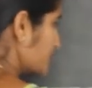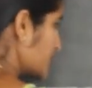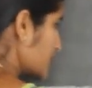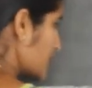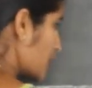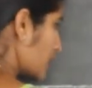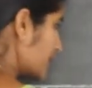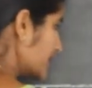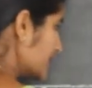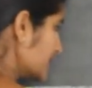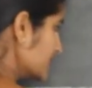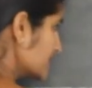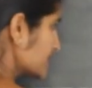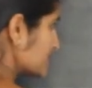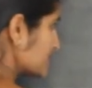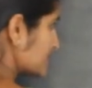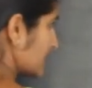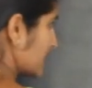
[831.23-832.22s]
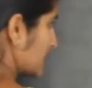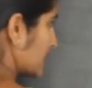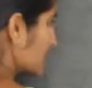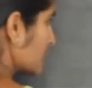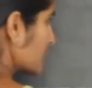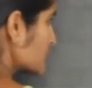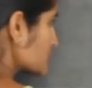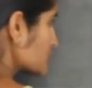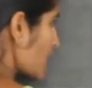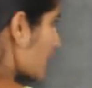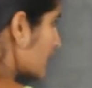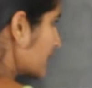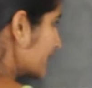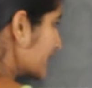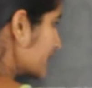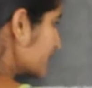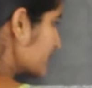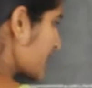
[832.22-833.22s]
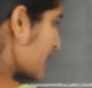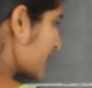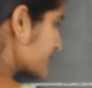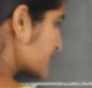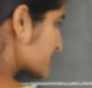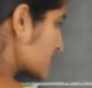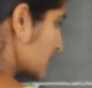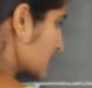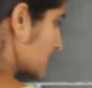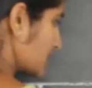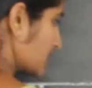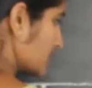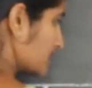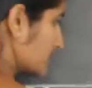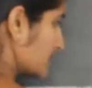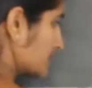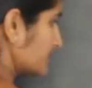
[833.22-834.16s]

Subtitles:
beyond C. So already we have seen.